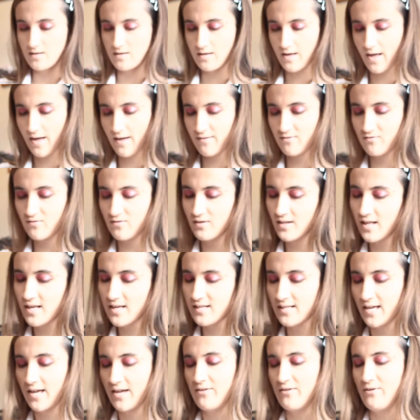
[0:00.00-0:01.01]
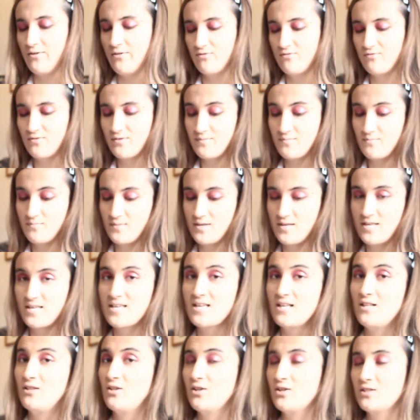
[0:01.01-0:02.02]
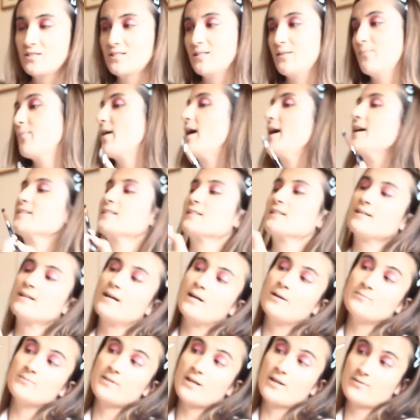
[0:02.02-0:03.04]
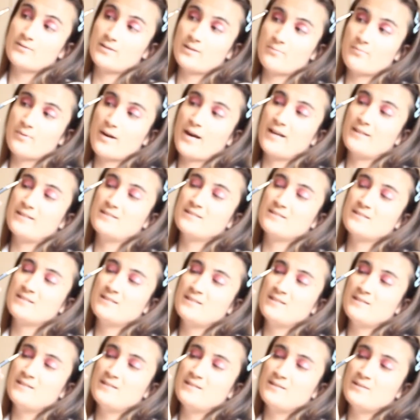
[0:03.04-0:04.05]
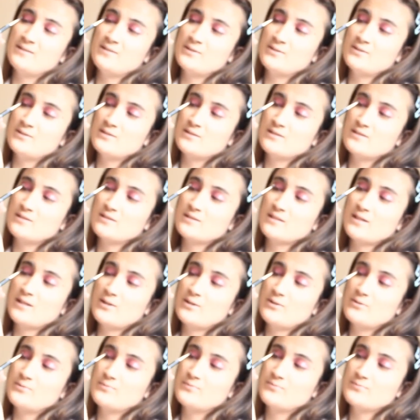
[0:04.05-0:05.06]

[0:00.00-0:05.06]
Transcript: I feel like, I don't know, for me it looks the best, it comes out the best, so.